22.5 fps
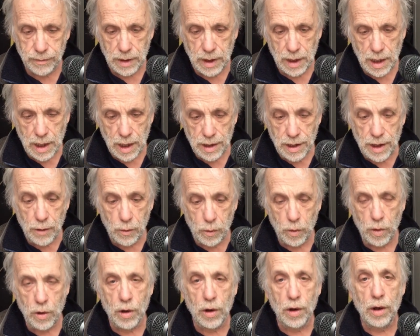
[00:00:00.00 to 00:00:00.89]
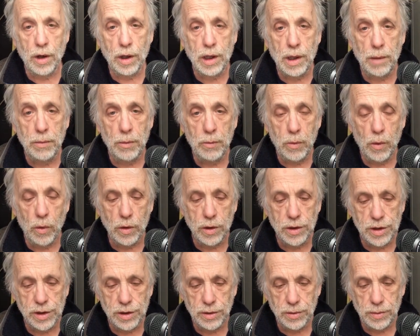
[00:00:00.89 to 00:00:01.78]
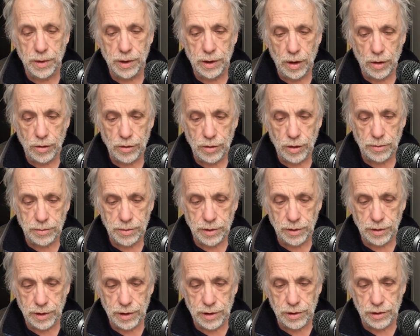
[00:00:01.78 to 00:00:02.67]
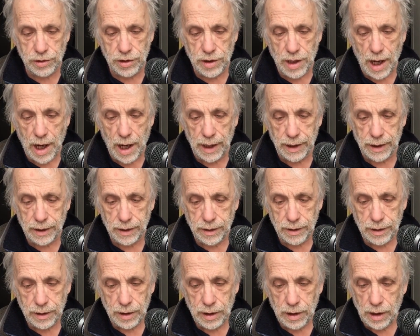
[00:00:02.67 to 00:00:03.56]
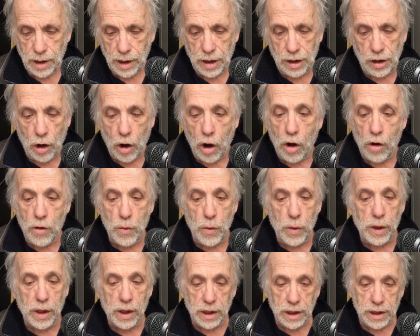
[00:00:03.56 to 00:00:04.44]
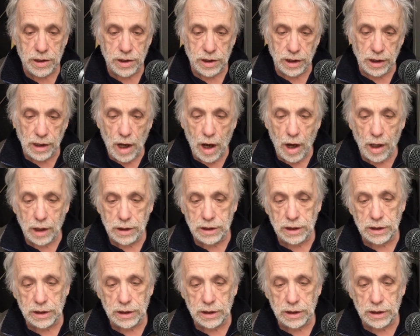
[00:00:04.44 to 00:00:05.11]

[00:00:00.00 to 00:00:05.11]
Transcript: There were a couple boards in 3 no trump, so this is not an unrealistic auction.